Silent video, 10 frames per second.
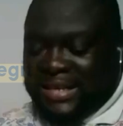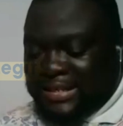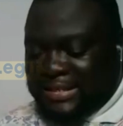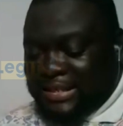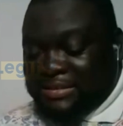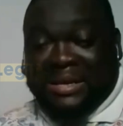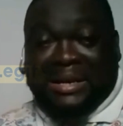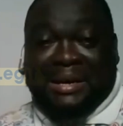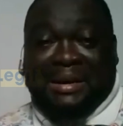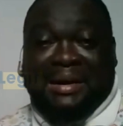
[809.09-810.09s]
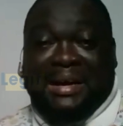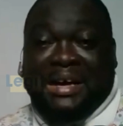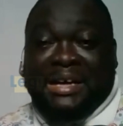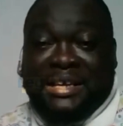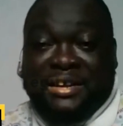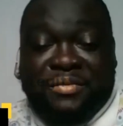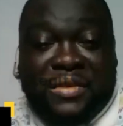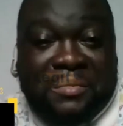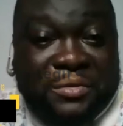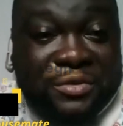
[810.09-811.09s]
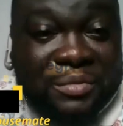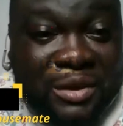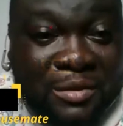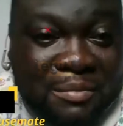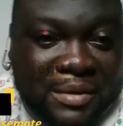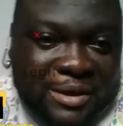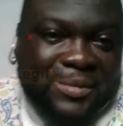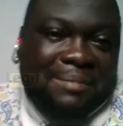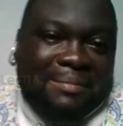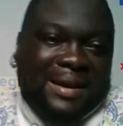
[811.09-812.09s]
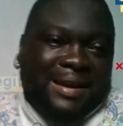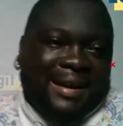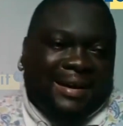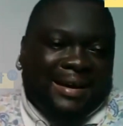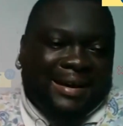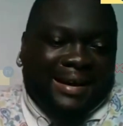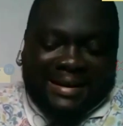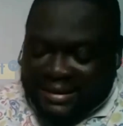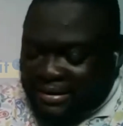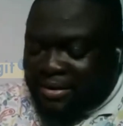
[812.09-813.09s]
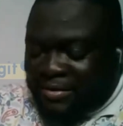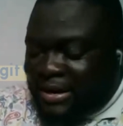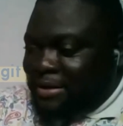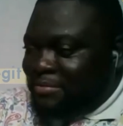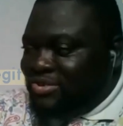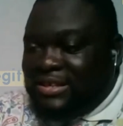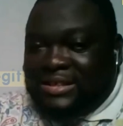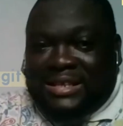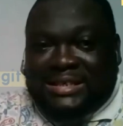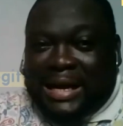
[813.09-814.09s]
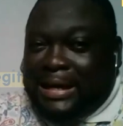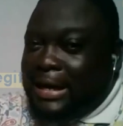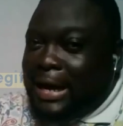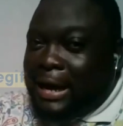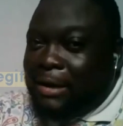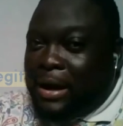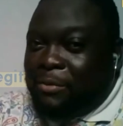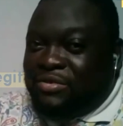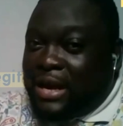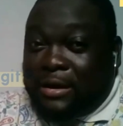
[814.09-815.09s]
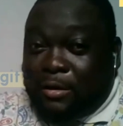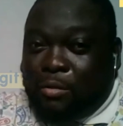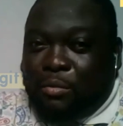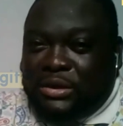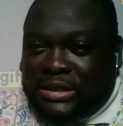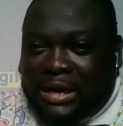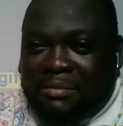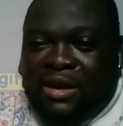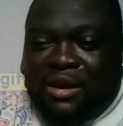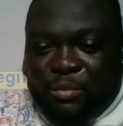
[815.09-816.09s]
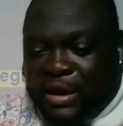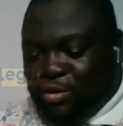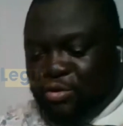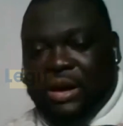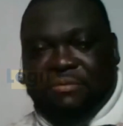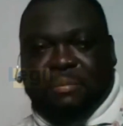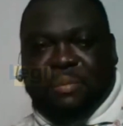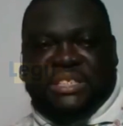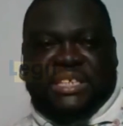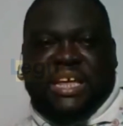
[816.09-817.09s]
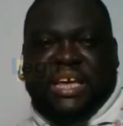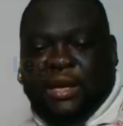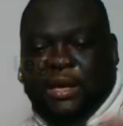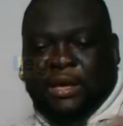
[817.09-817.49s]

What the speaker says: Yes. Thank you very much for speaking with me, Queen, man. I really appreciate this. I wish I had a lot more time, but I know you have a busy day.